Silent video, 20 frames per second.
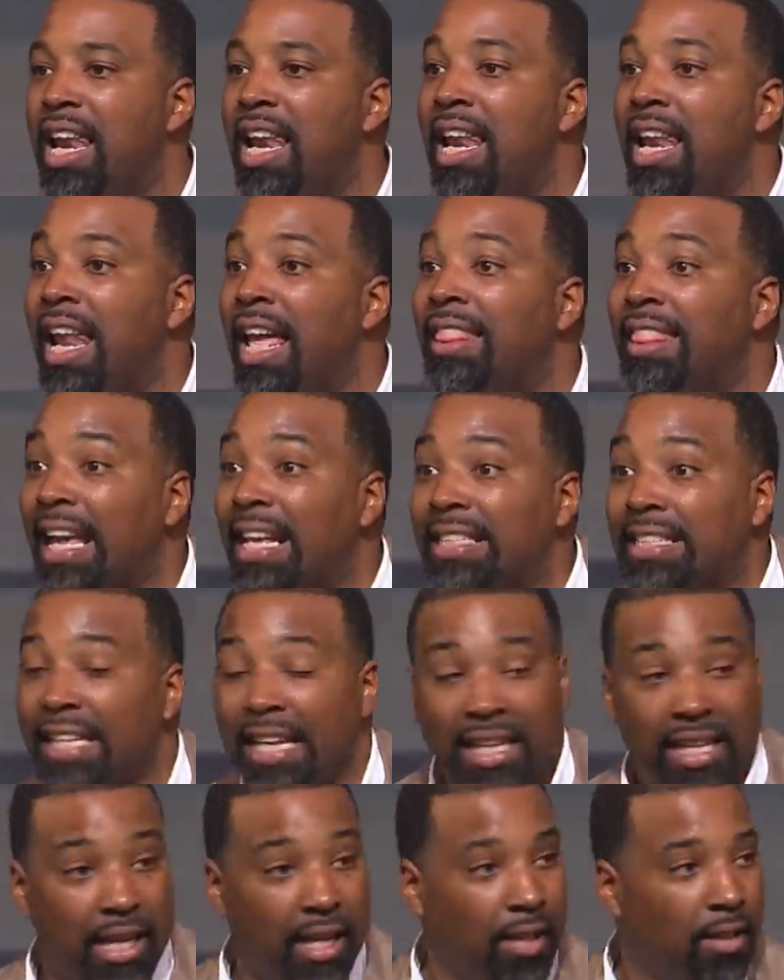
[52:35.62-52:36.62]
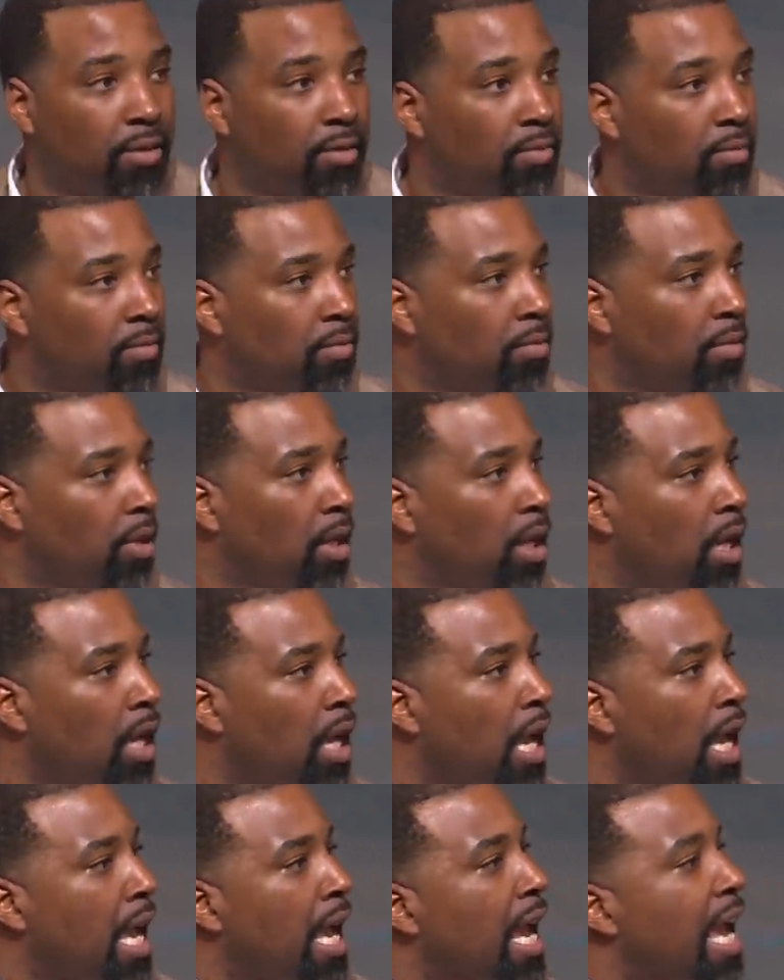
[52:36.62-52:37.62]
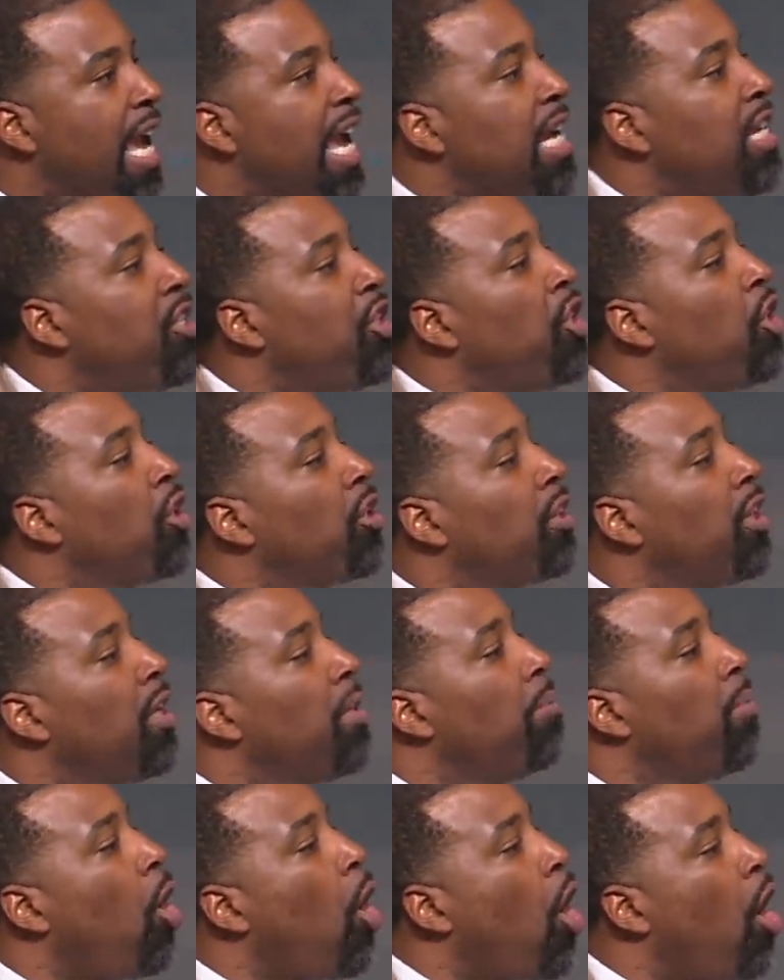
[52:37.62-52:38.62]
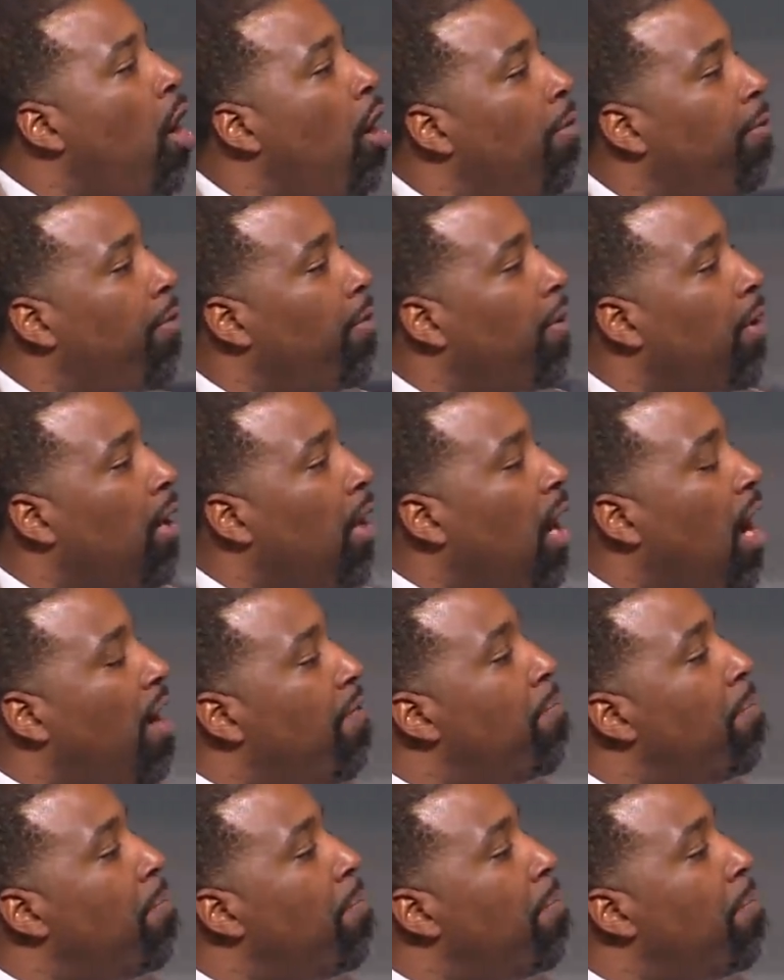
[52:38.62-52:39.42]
Let that sink in. He took them off of